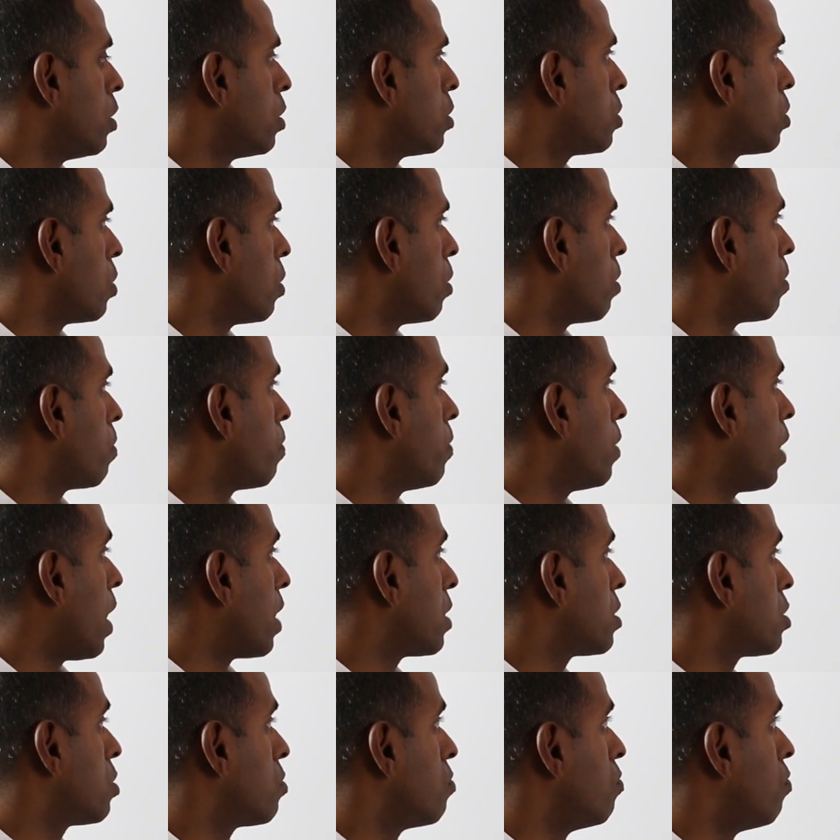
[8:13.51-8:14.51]
So
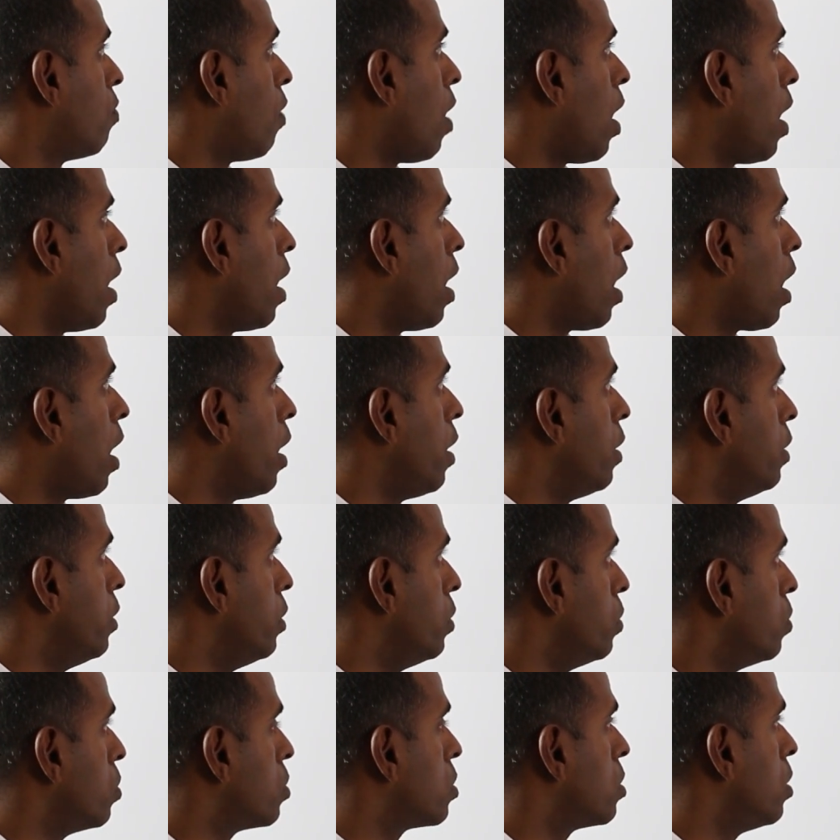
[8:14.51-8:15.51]
that's why I
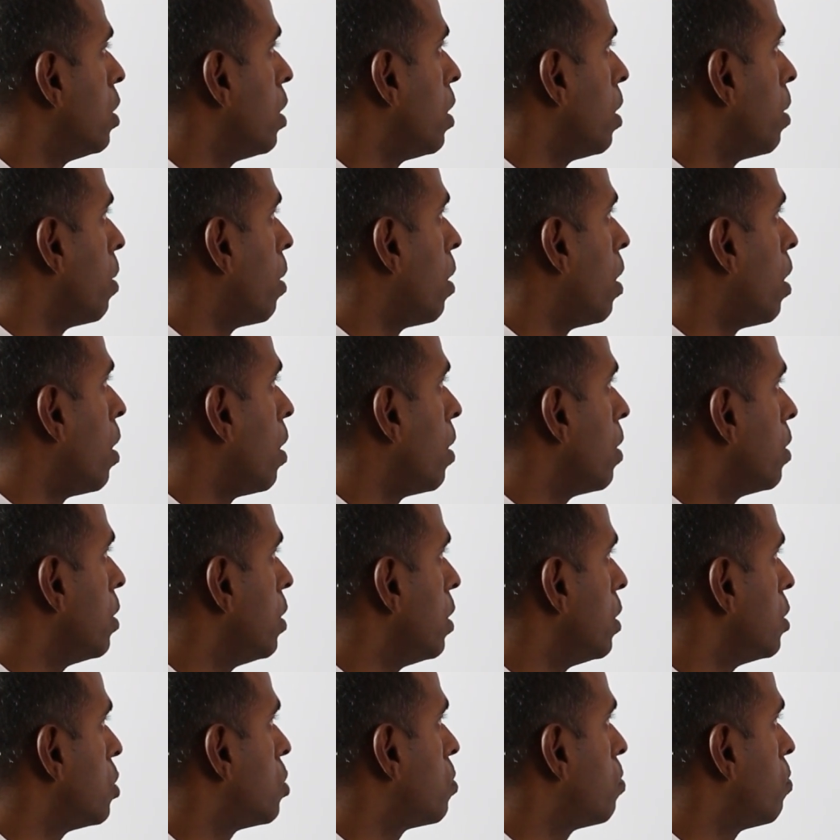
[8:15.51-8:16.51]
use the
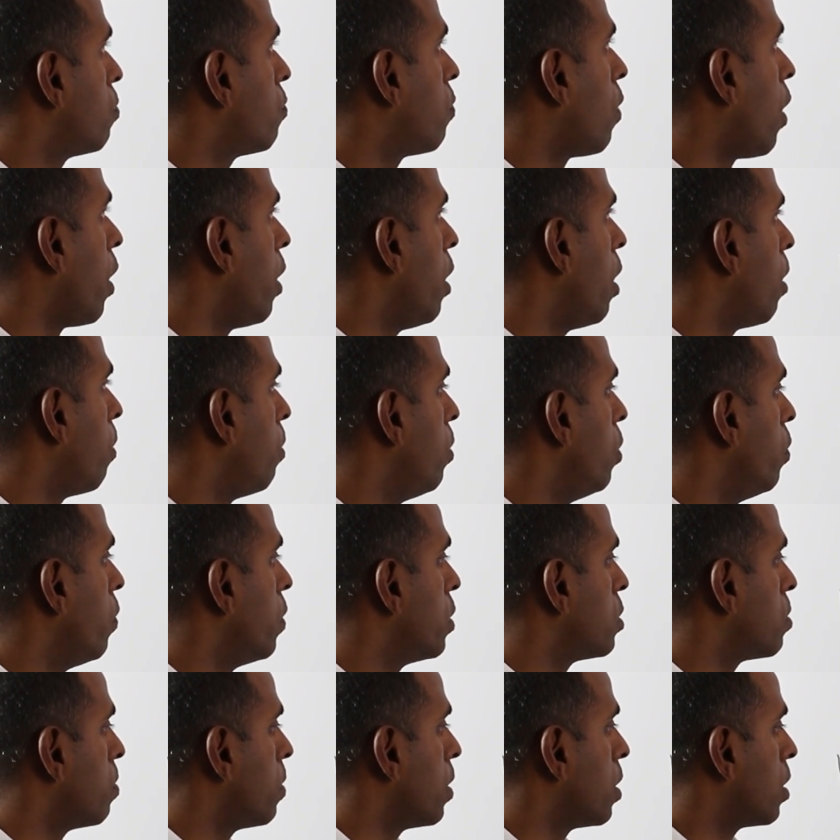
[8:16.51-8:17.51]
this
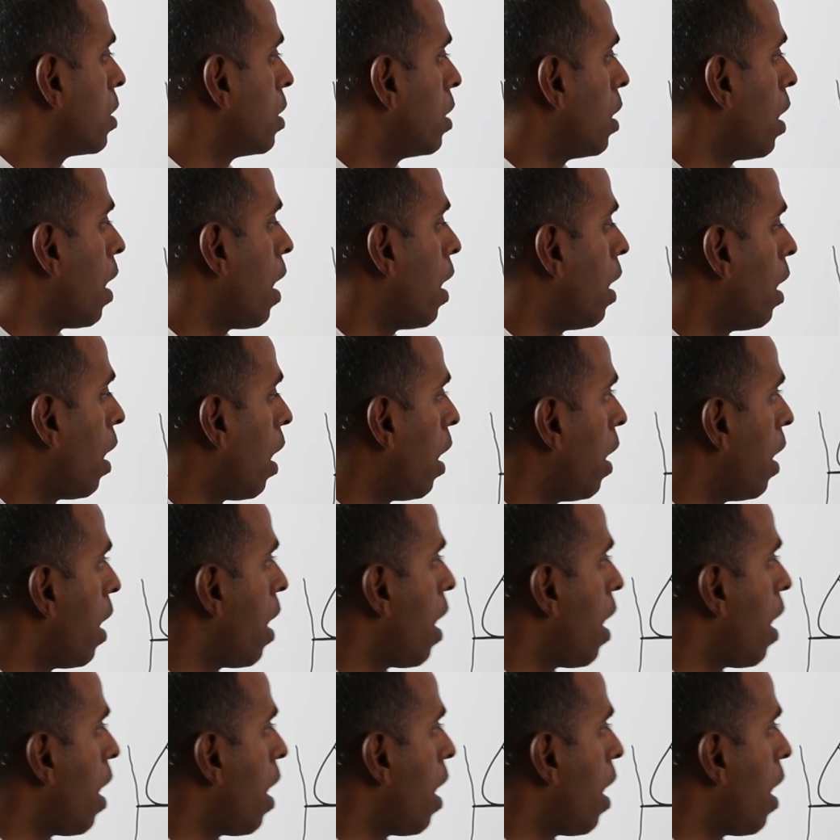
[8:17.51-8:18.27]
5WS method, and I